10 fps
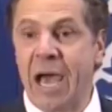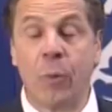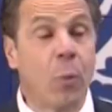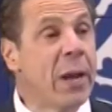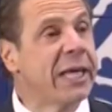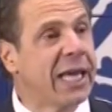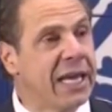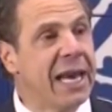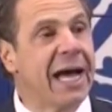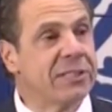that we
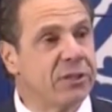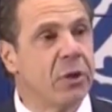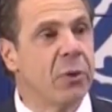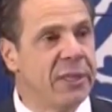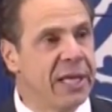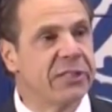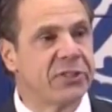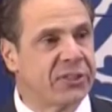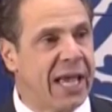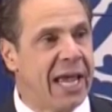cannot do in this
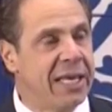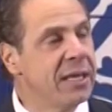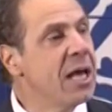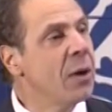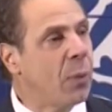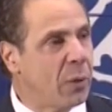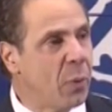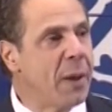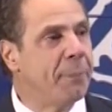state when we